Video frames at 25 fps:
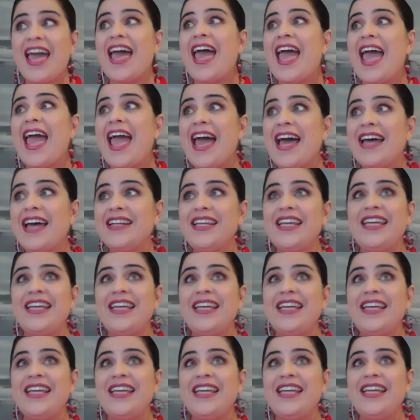and
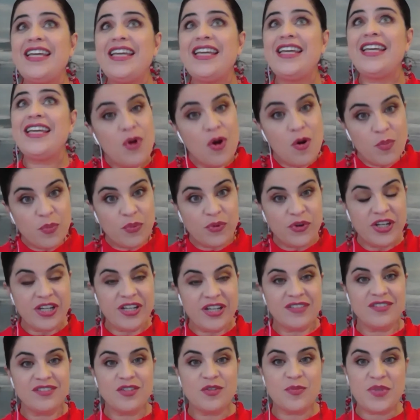it's
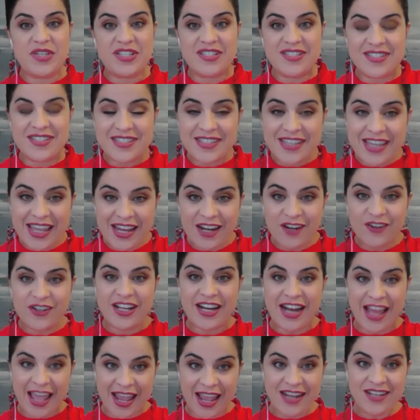appropriate to be scared
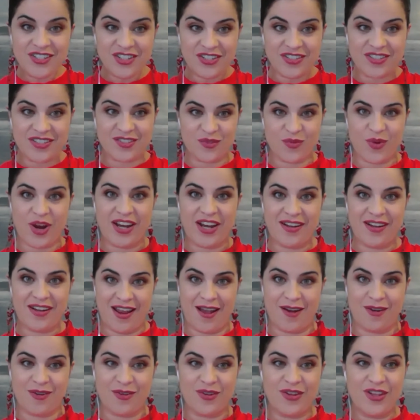and anxious right
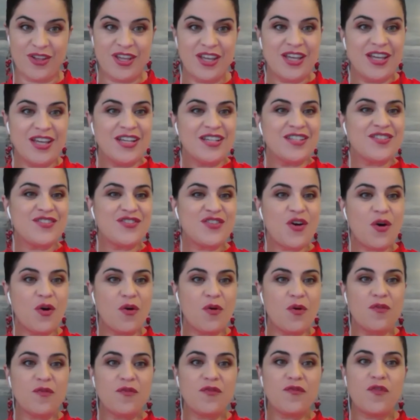now.
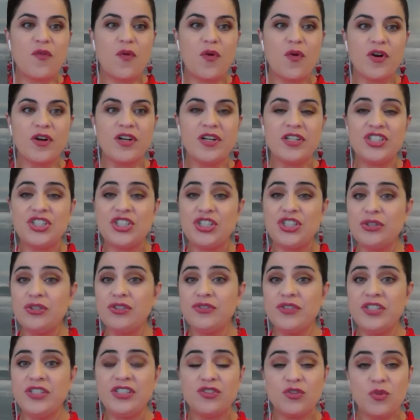So for
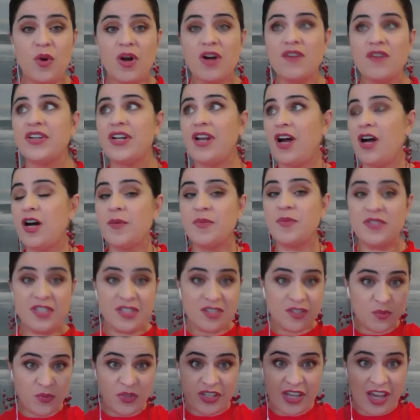children 12 and up, since
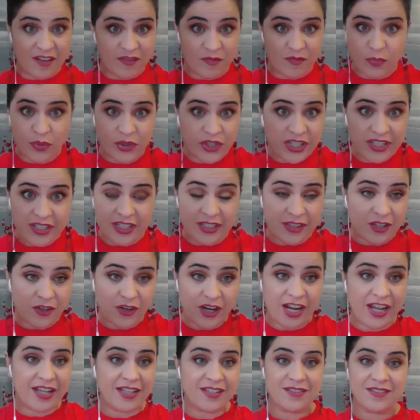we have put it in their
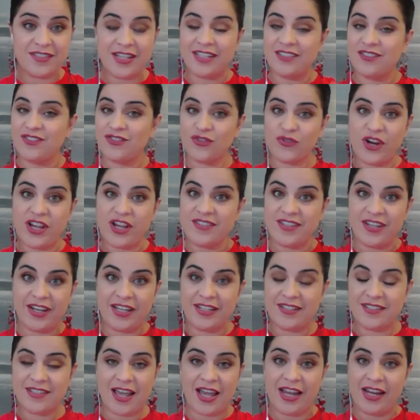heads that stress and
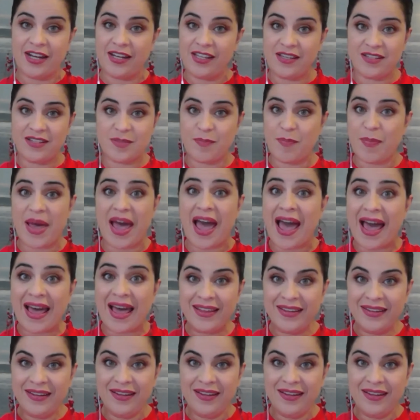anxiety is bad,